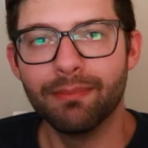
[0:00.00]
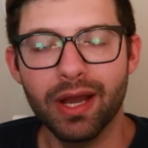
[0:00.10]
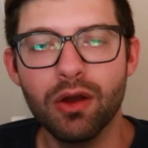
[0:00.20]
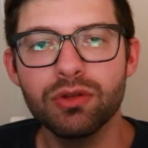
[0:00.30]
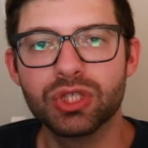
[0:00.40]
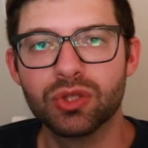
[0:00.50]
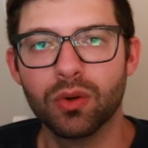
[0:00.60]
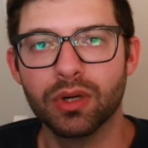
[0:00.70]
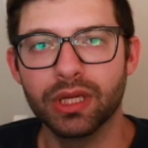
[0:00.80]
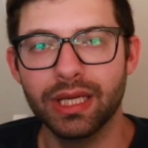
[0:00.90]
My own
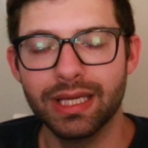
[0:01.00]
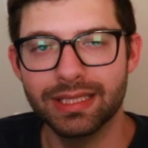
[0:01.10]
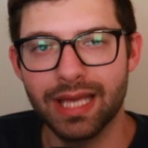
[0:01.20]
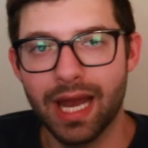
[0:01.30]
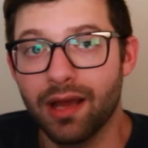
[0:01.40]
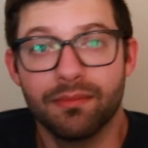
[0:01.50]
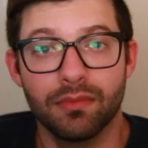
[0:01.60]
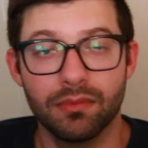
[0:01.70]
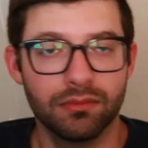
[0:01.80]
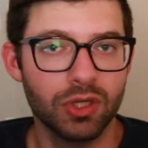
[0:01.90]
story is that I've
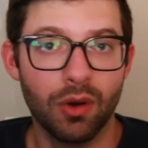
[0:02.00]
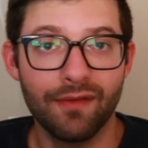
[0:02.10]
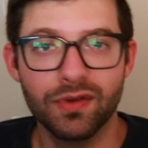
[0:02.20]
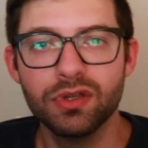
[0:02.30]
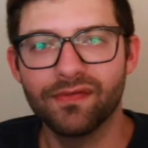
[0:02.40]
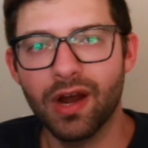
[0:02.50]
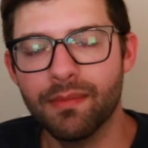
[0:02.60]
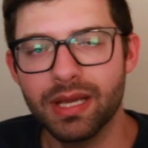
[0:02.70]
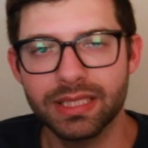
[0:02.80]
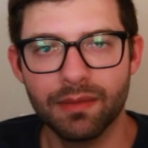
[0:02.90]
used
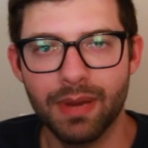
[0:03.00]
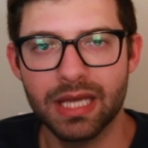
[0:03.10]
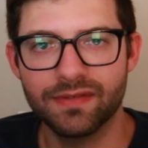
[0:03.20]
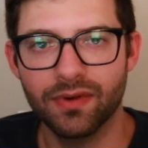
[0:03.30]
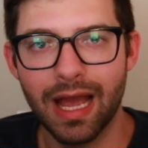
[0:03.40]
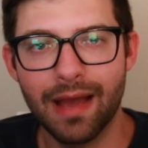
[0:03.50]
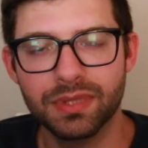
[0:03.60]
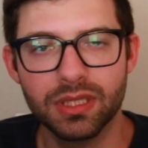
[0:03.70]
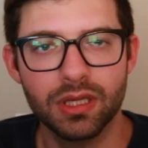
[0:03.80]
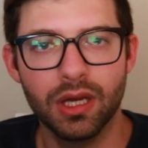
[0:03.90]
Firebase in the past for apps.